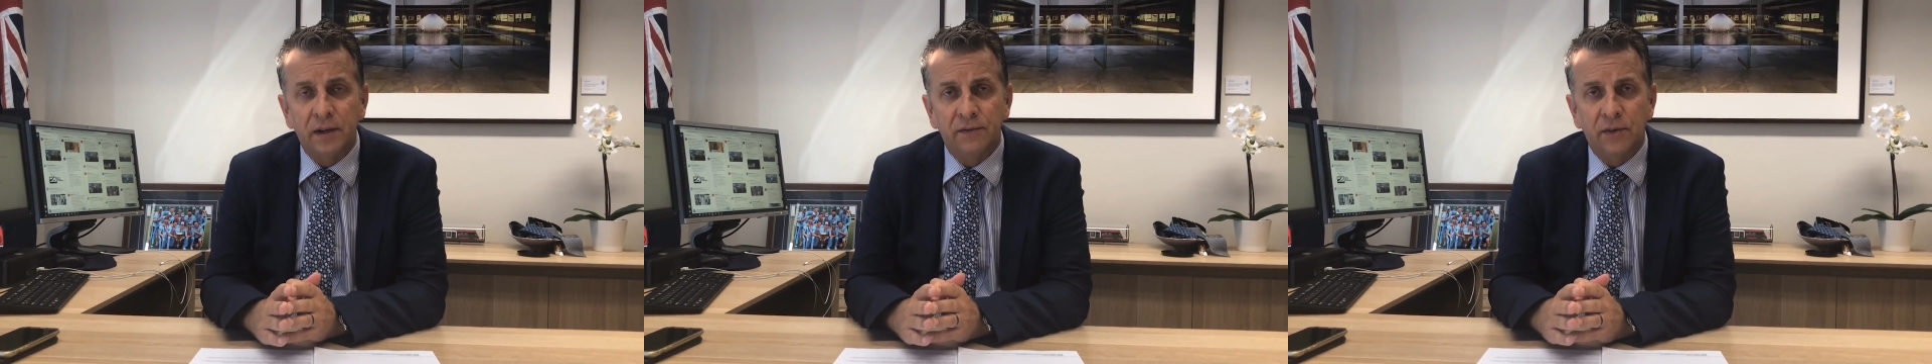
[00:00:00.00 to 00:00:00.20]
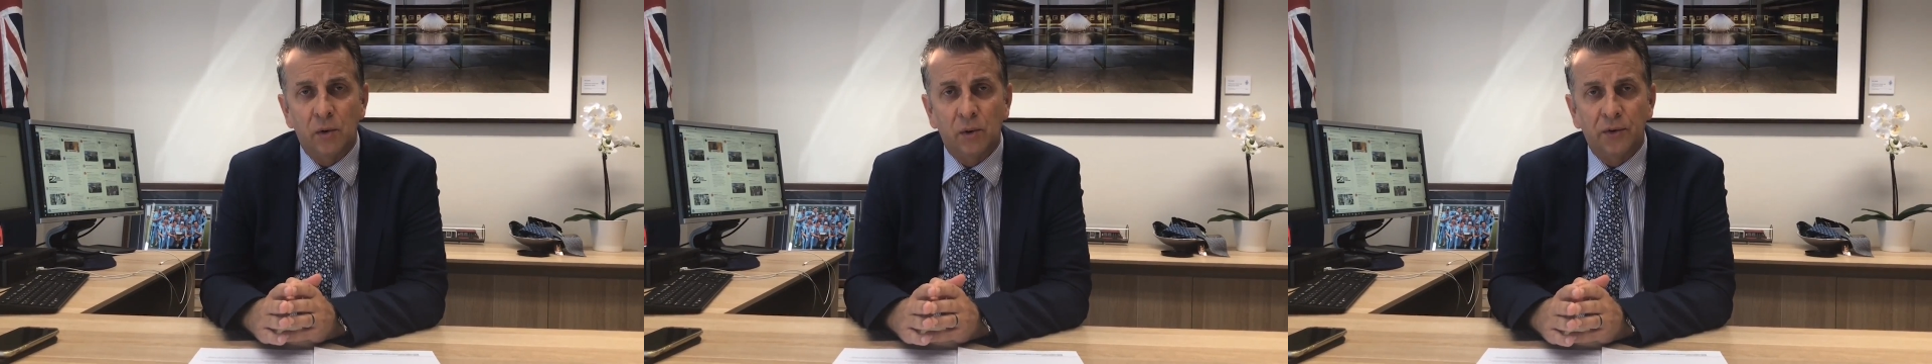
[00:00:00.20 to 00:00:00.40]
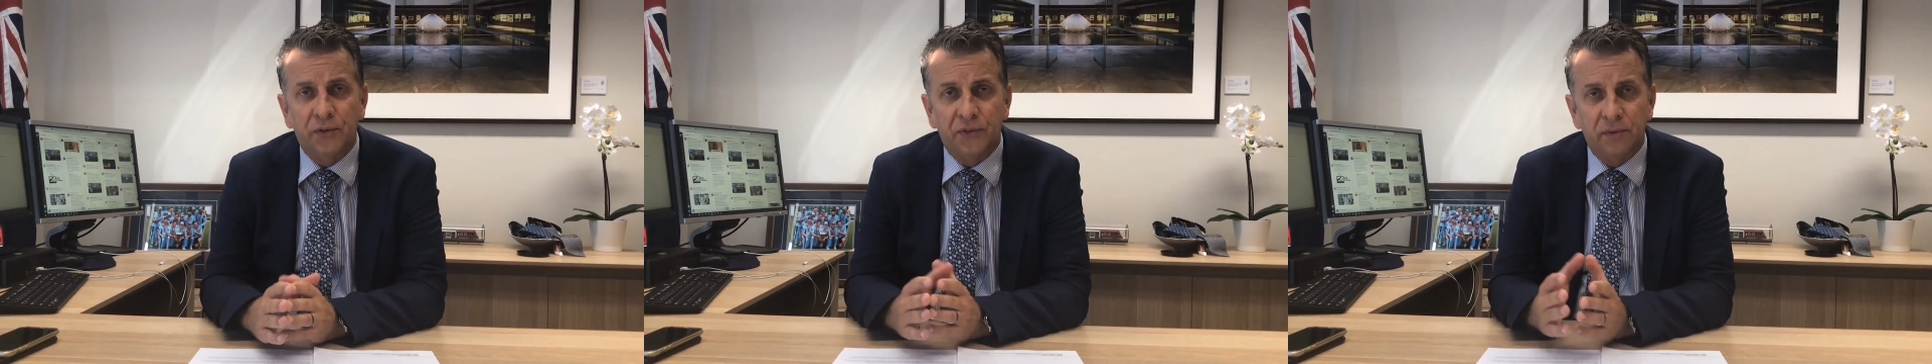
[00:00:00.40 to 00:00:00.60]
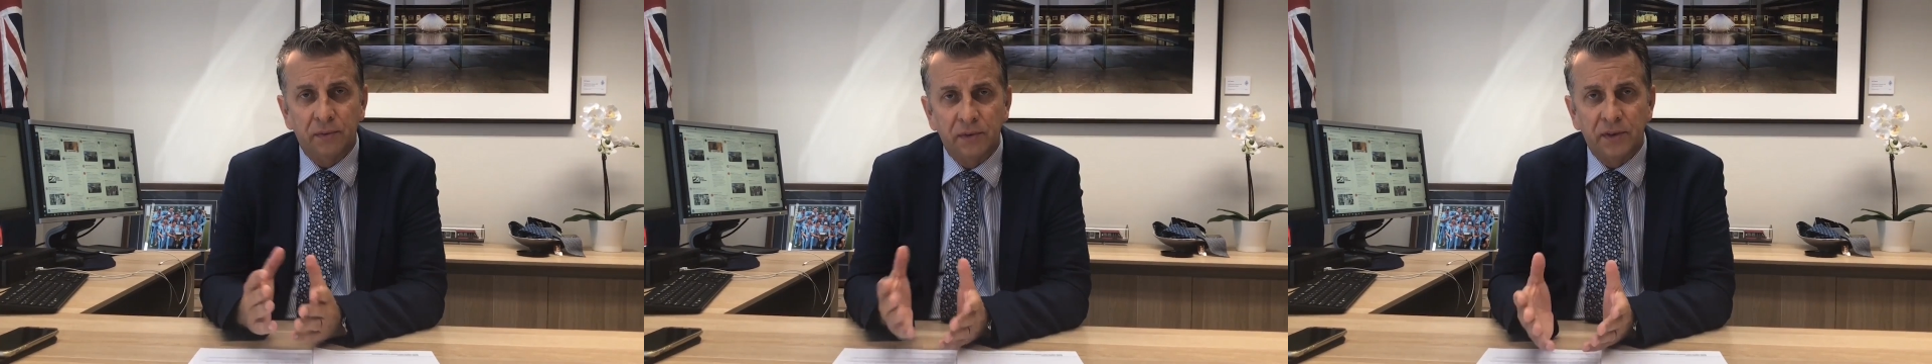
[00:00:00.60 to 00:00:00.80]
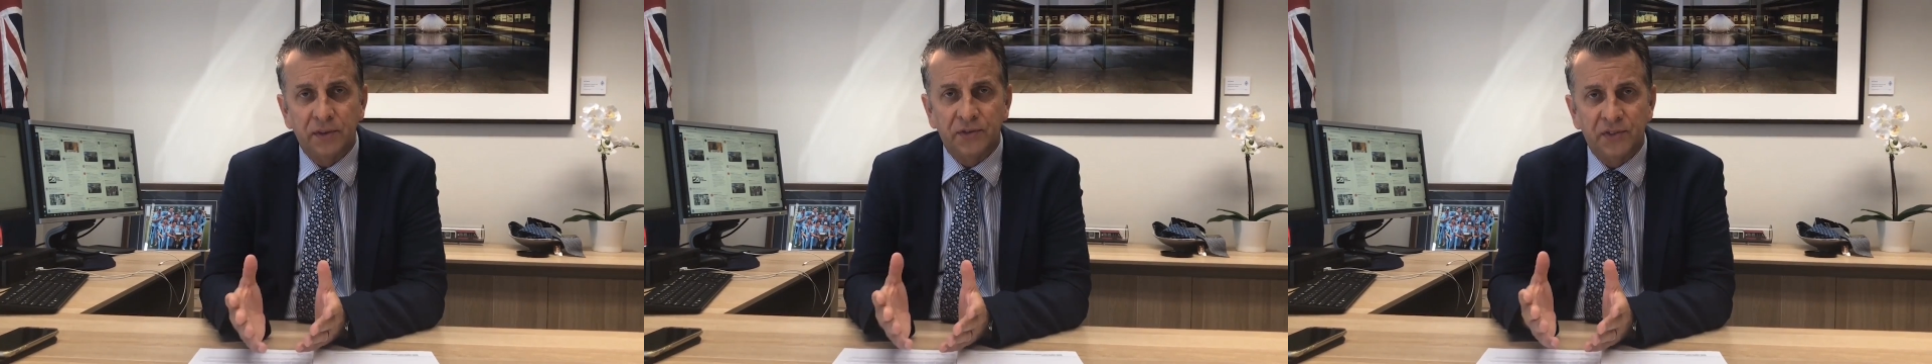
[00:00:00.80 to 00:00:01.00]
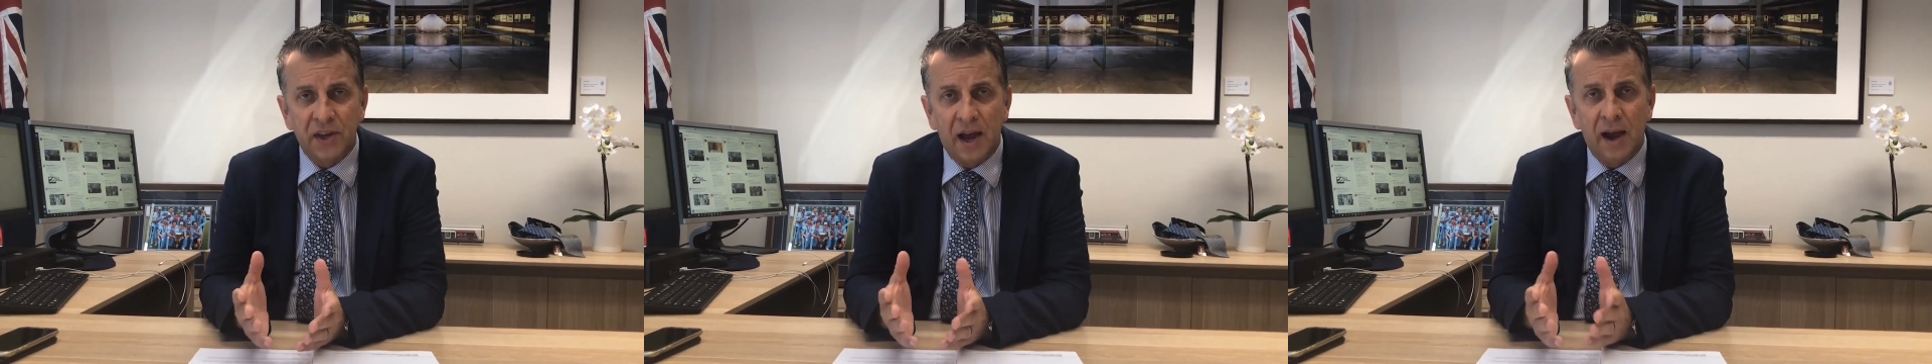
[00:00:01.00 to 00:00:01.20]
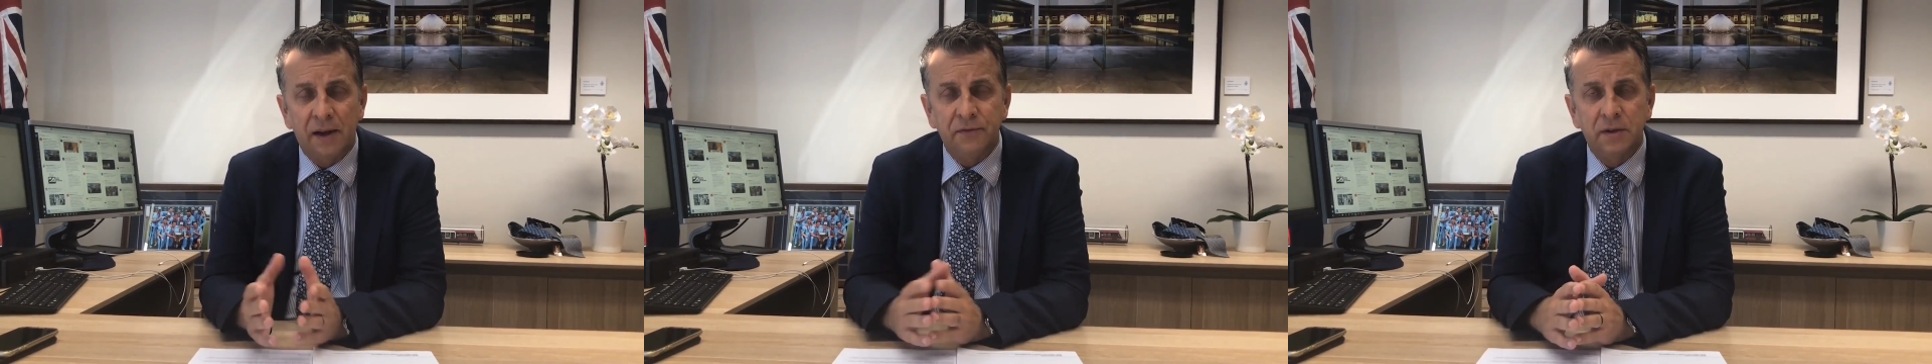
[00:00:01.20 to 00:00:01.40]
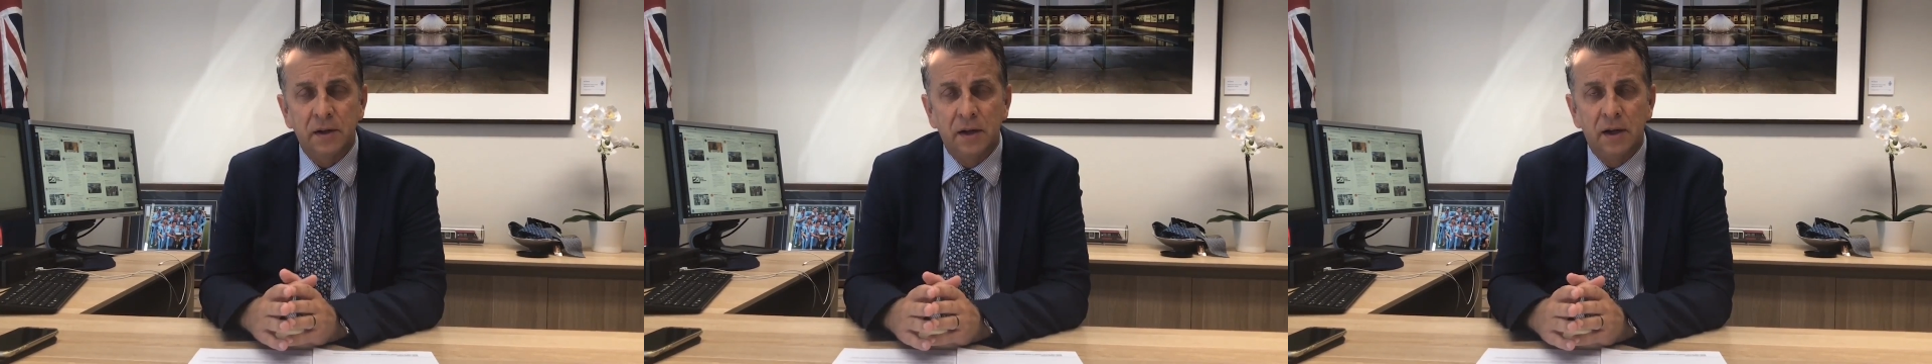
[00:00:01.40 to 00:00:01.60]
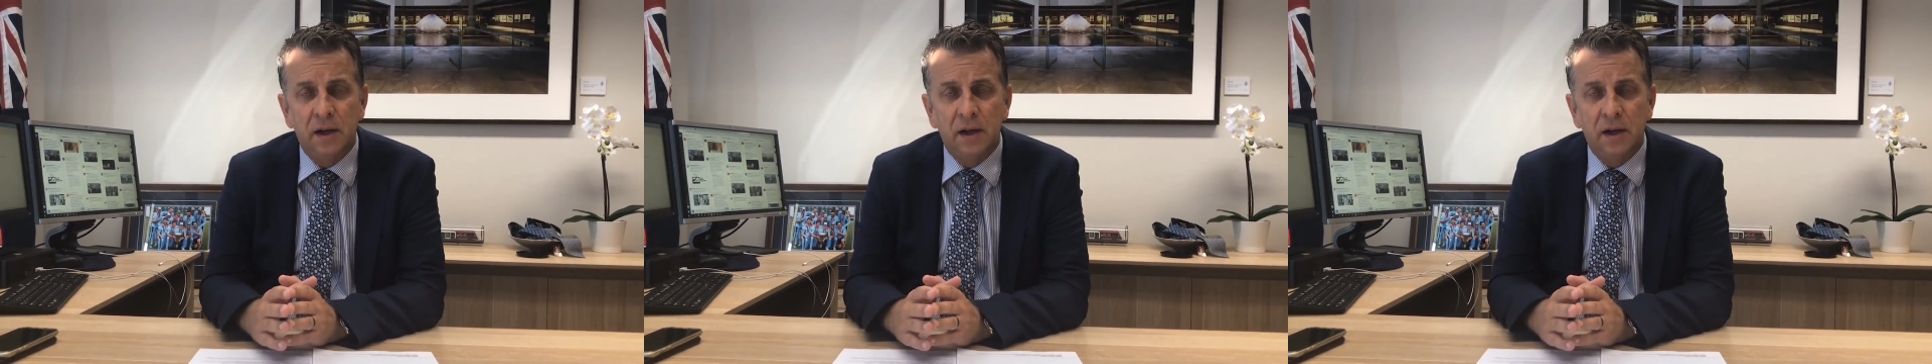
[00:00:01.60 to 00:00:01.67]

of course the staff,